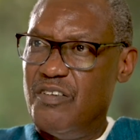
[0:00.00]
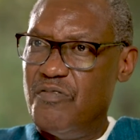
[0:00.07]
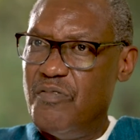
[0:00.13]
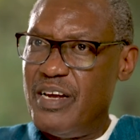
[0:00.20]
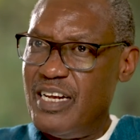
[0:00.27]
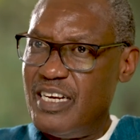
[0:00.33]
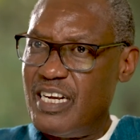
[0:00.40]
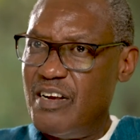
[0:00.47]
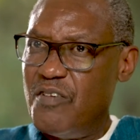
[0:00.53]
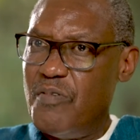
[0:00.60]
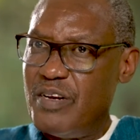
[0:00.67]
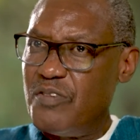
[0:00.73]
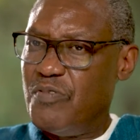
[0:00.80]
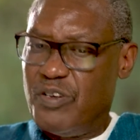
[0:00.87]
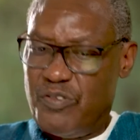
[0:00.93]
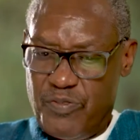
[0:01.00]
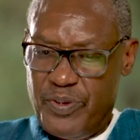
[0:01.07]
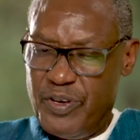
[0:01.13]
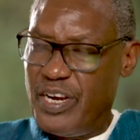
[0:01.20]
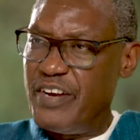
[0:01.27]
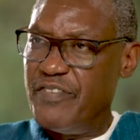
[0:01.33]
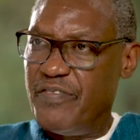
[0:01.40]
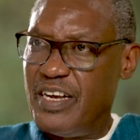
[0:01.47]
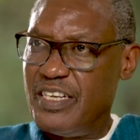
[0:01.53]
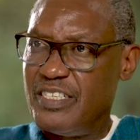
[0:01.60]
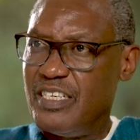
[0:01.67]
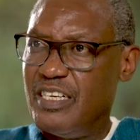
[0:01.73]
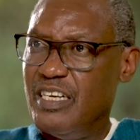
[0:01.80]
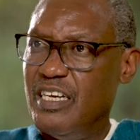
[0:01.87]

What would be your advice?